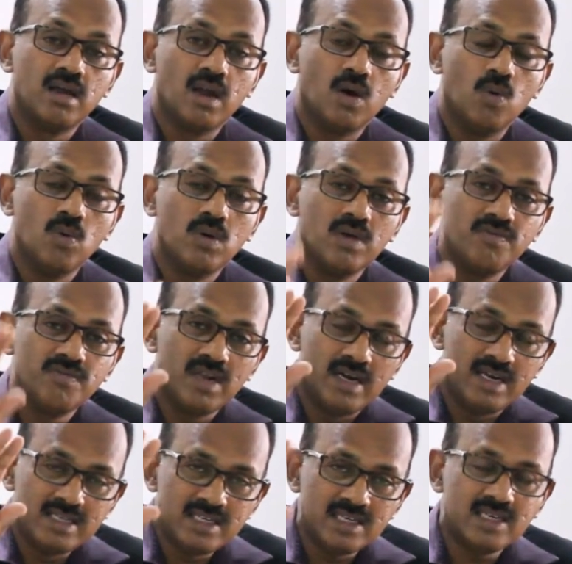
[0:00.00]
Now, if the
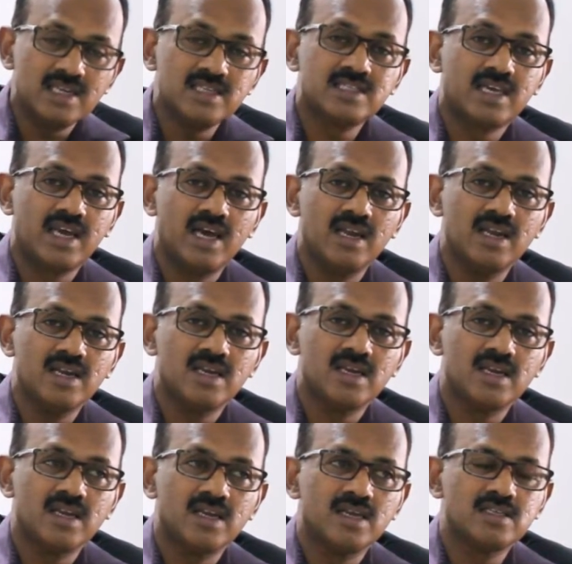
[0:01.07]
digital scale
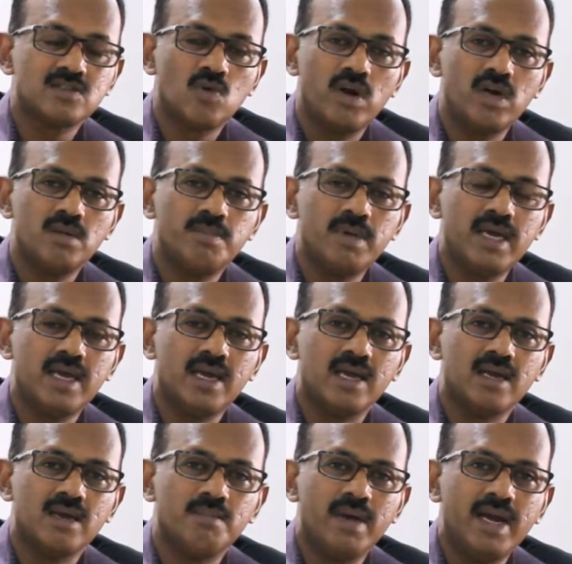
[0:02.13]
is going to
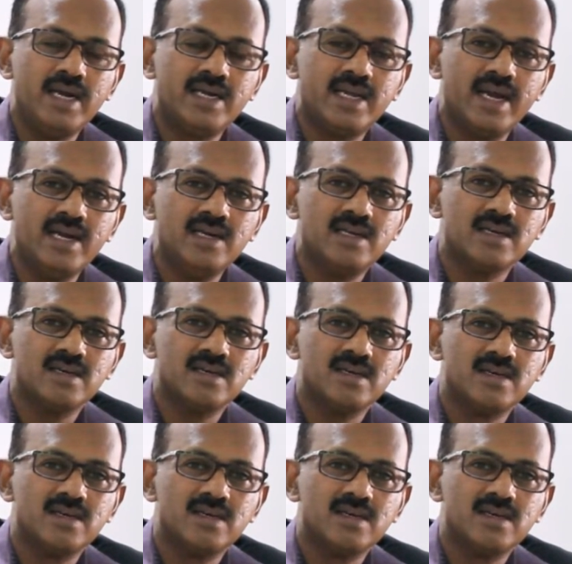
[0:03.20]
be maintained,